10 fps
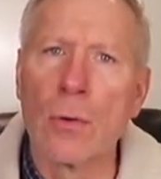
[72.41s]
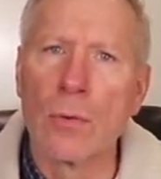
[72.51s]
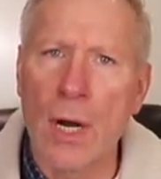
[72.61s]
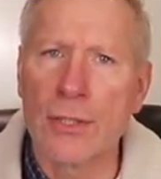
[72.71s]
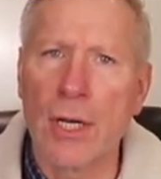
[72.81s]

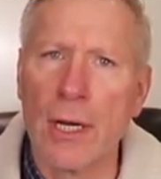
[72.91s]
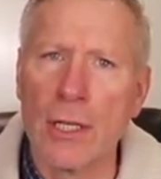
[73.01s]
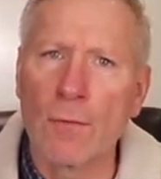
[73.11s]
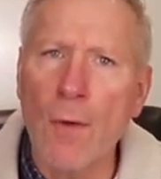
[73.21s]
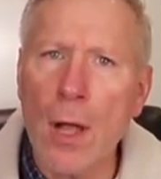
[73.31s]
Russia
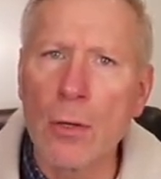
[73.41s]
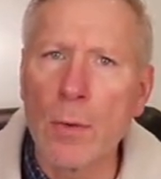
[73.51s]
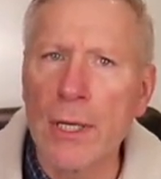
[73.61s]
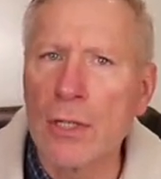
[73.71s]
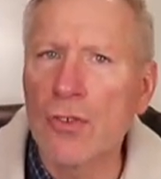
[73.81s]
is
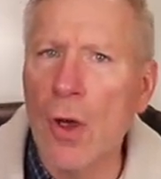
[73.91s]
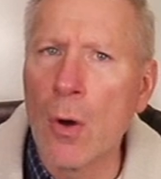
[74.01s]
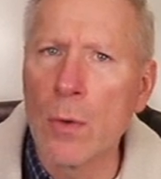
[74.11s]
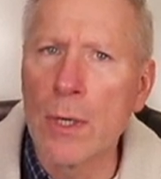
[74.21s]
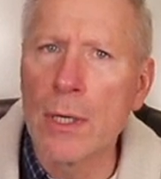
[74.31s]
following its
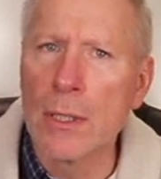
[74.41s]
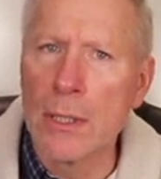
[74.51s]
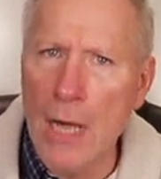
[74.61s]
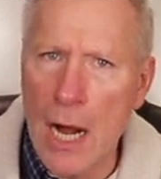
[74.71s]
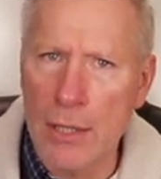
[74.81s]
own
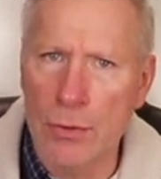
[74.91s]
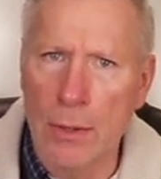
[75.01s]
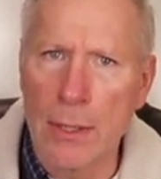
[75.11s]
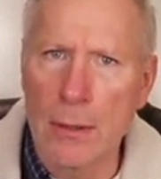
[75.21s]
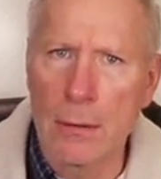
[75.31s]

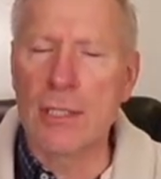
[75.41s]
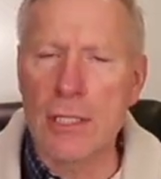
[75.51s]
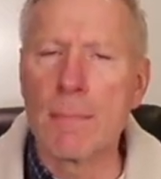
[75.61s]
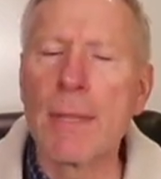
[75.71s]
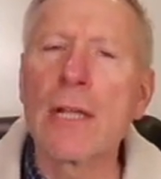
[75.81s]
doctrine. That's
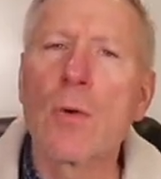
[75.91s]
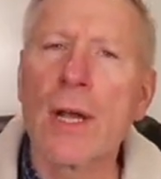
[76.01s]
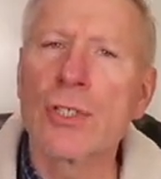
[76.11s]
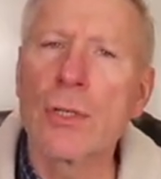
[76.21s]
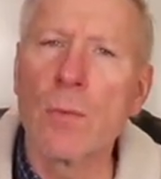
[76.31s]
the big
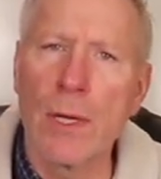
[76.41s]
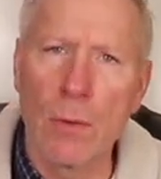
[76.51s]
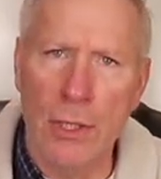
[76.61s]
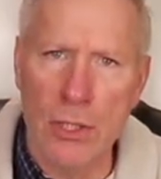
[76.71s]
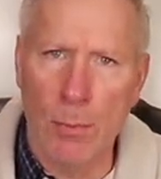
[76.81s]
question we
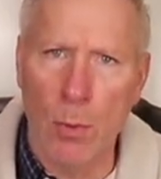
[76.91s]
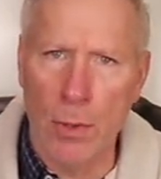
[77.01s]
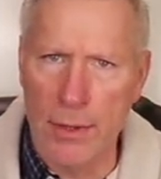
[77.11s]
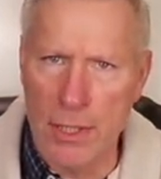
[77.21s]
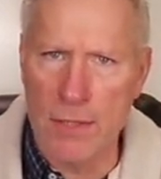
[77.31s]
will
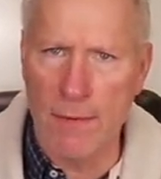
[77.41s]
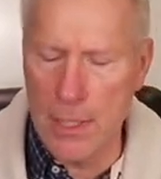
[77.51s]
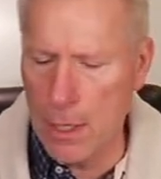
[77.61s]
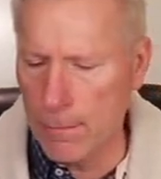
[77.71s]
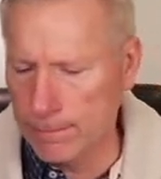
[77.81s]
explore in this
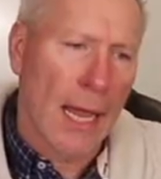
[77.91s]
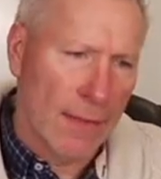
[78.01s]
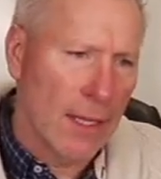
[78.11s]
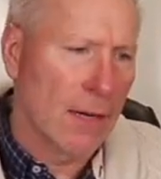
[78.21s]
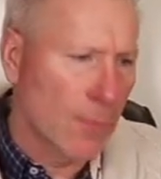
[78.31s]
video.
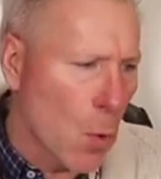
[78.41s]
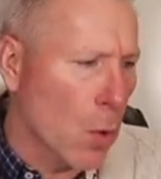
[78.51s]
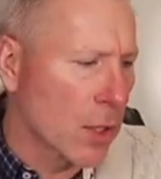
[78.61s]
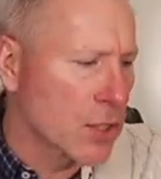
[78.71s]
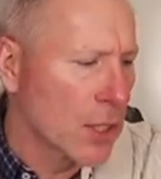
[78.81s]
And then, of
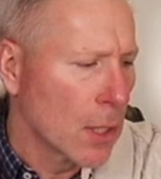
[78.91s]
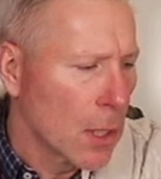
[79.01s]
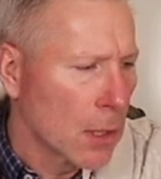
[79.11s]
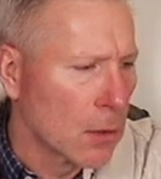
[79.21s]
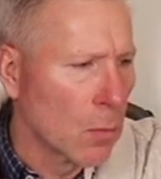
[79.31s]
course,
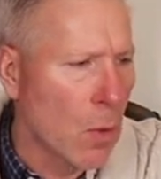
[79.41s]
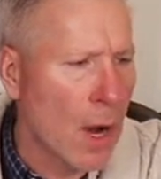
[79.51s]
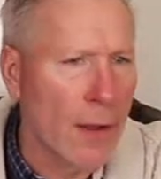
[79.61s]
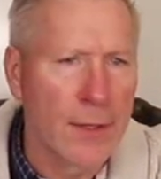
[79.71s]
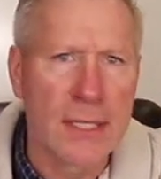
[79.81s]

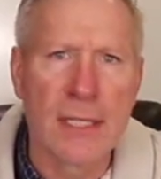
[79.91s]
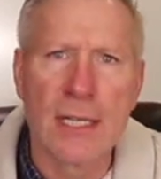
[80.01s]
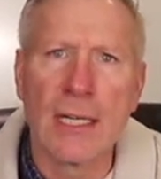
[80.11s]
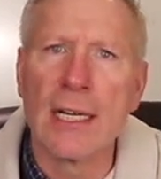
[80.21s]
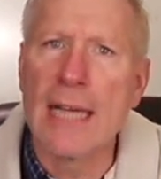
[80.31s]
while this is
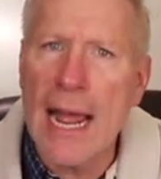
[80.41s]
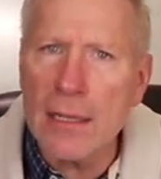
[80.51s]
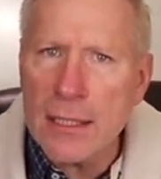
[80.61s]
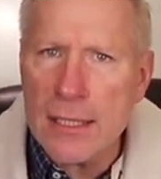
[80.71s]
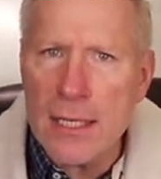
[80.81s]
an
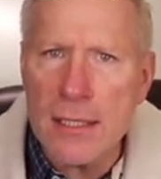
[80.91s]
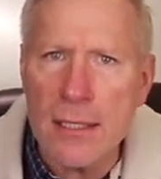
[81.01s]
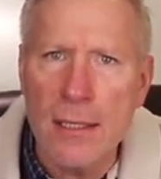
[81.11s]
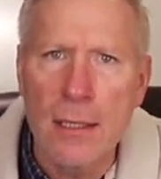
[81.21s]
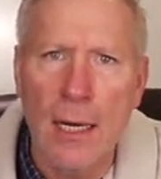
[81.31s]

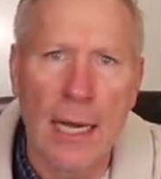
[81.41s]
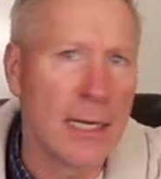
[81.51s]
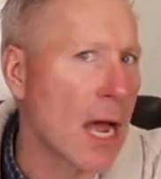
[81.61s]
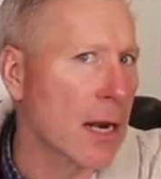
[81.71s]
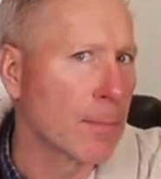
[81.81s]
analysis, and
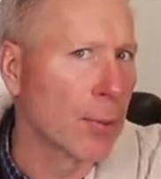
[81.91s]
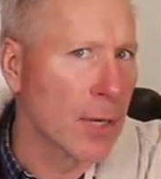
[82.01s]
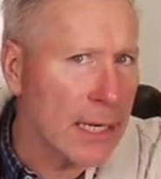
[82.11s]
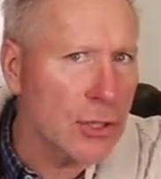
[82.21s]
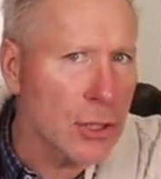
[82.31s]
not a
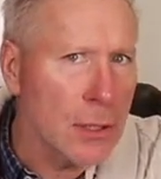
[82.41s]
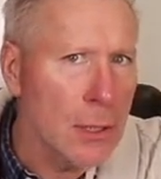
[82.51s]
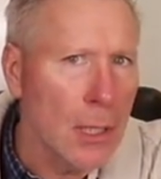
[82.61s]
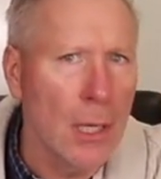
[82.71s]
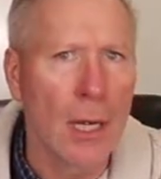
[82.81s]
prediction.